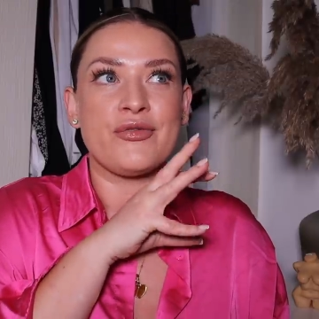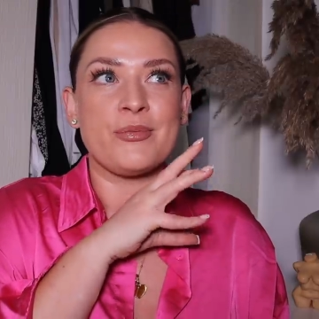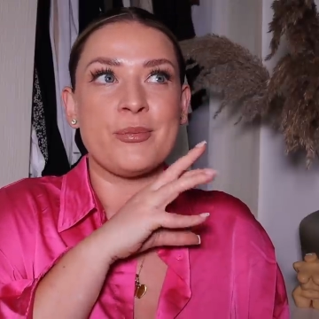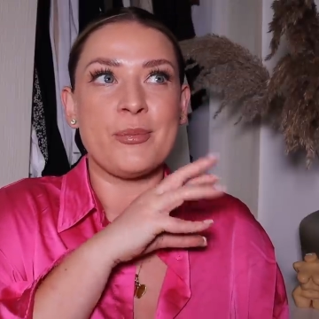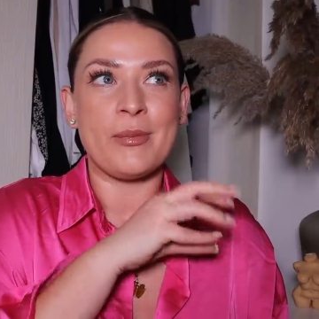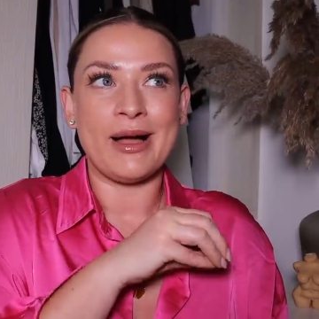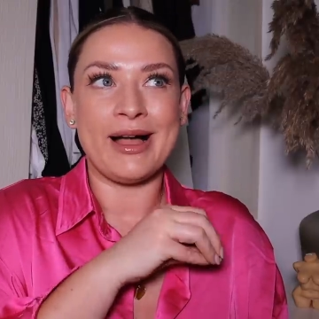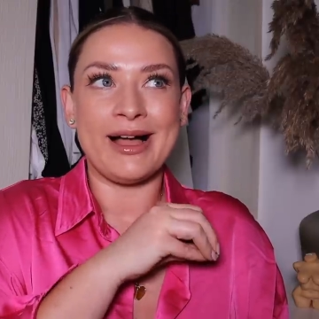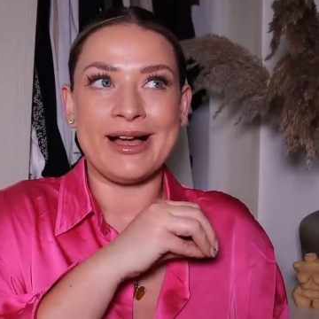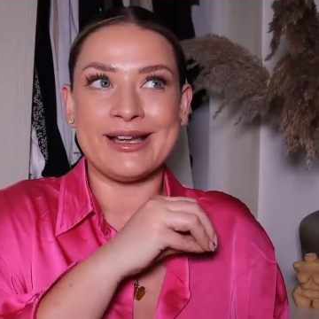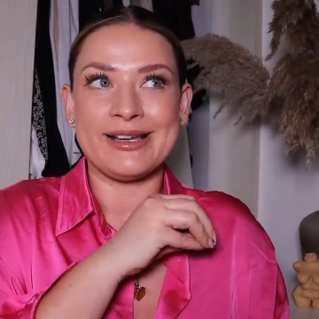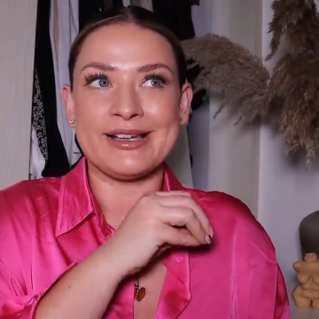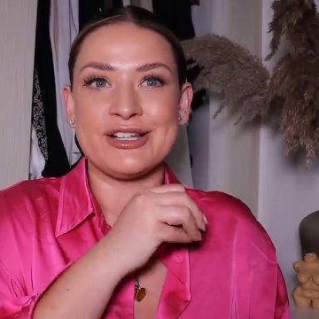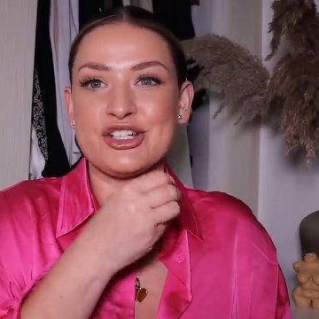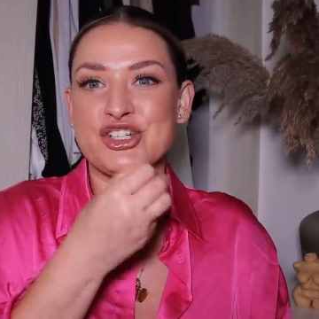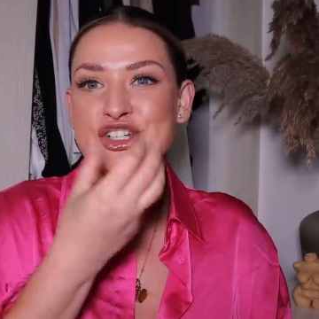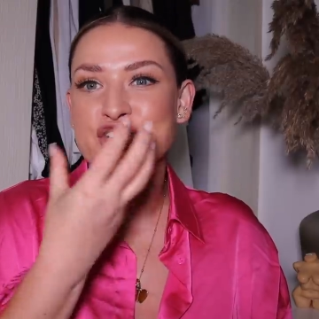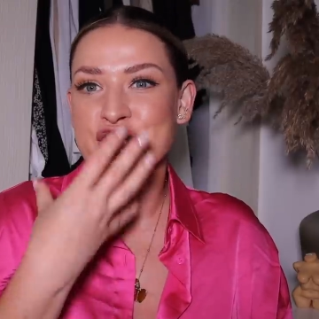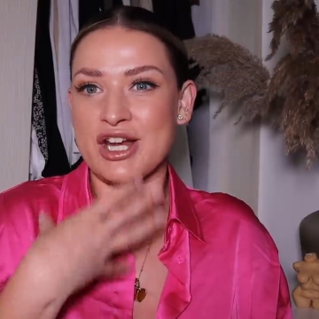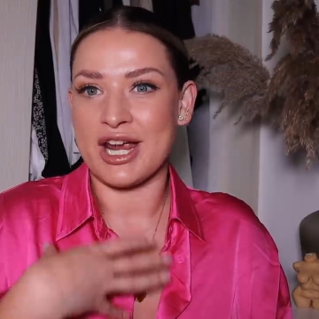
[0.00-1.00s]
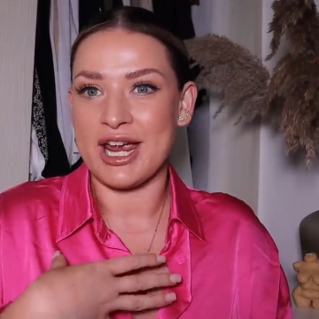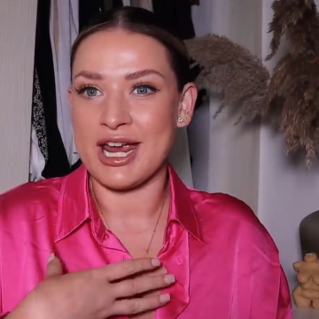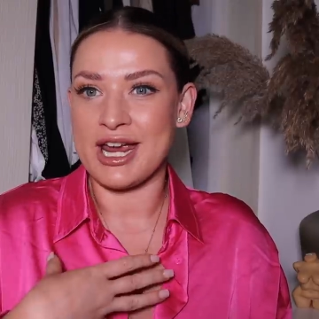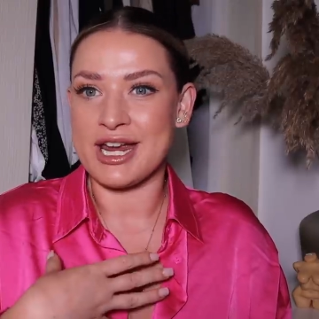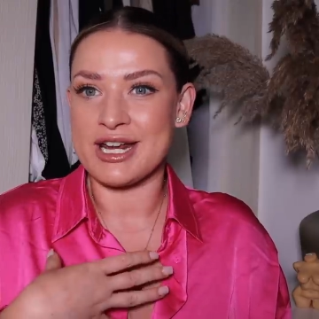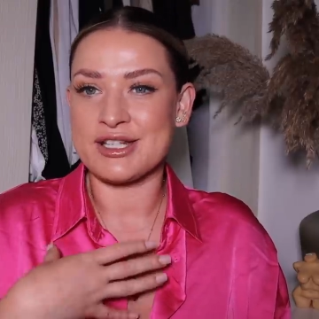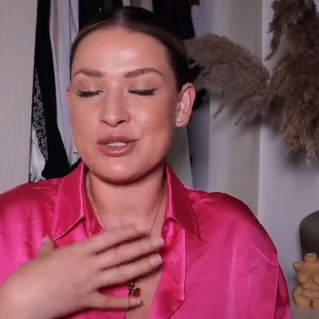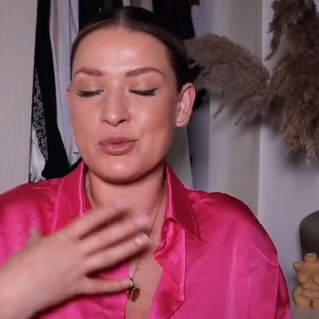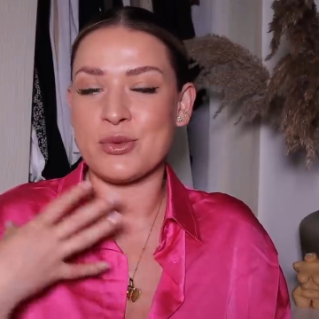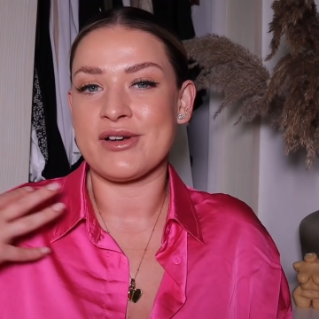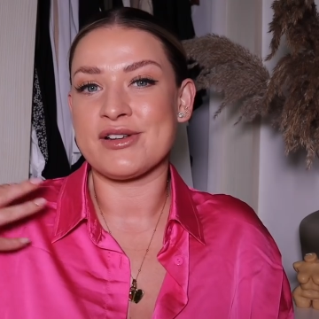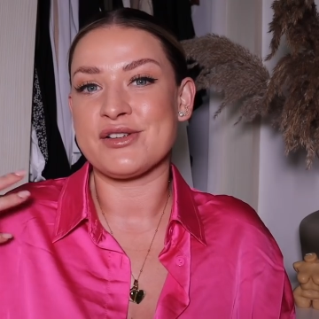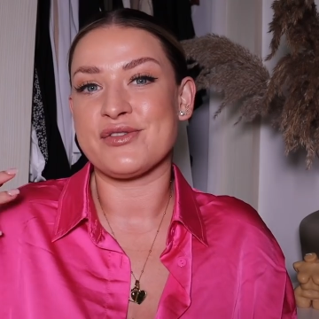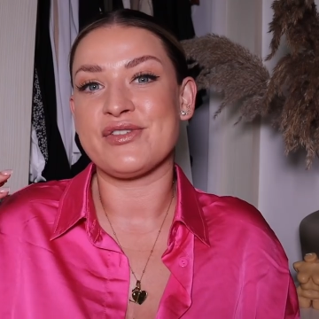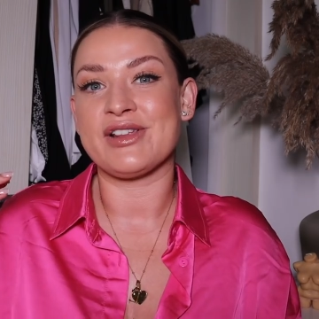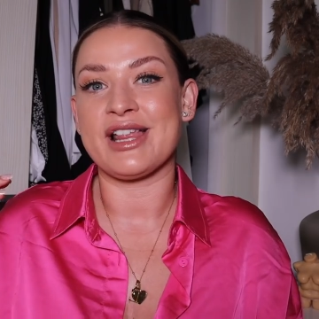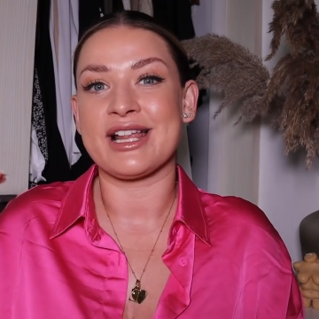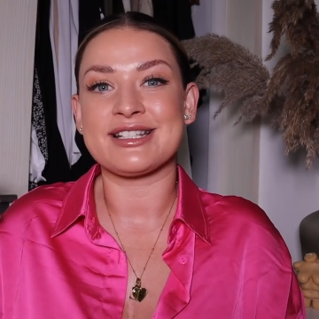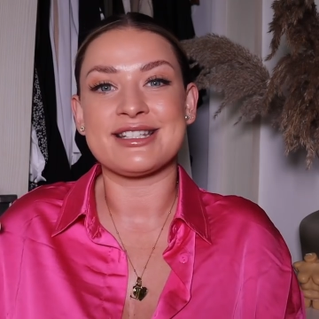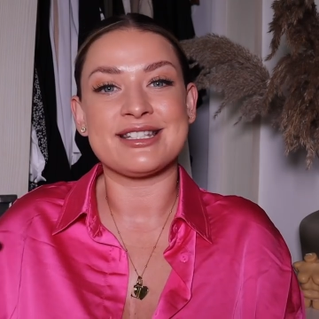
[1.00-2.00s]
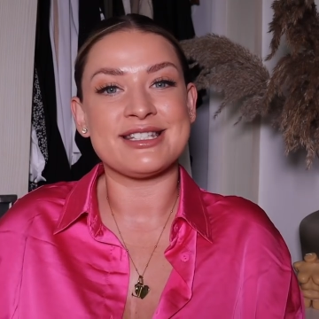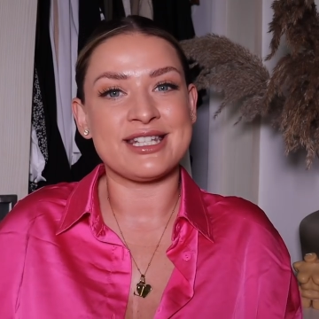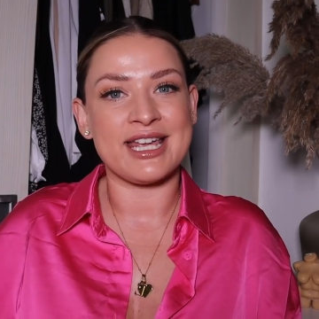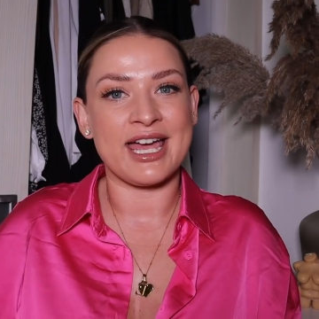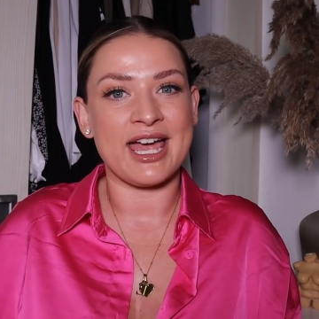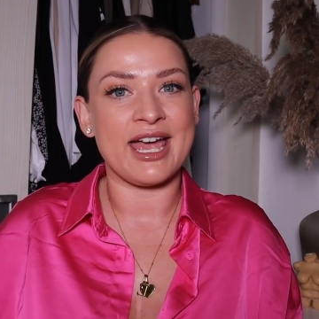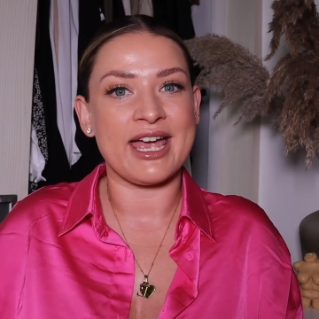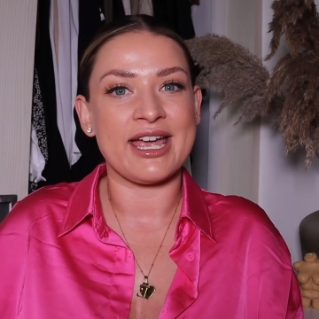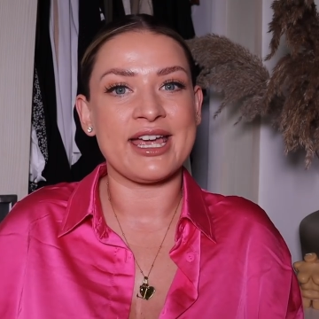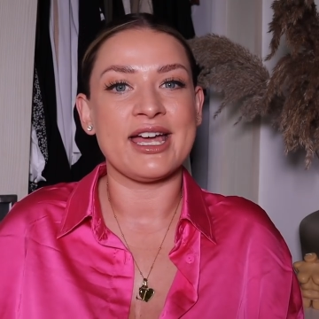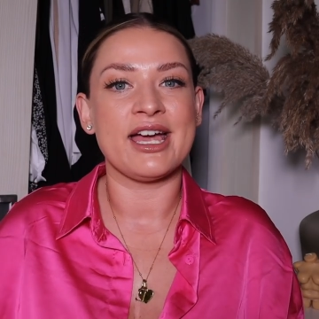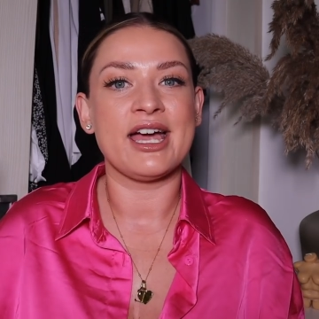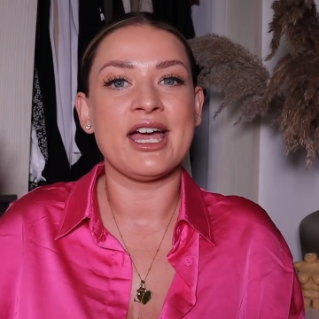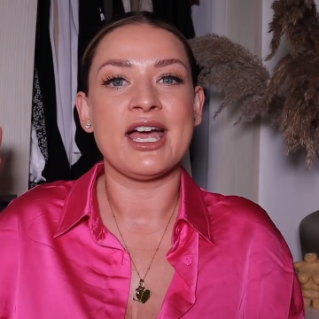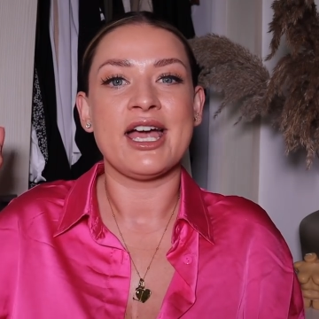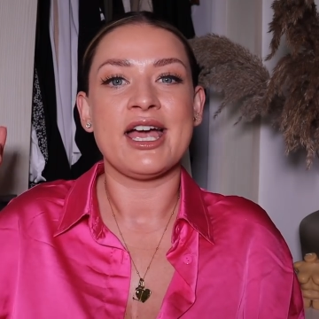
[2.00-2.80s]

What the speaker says: my shades, where I feel like today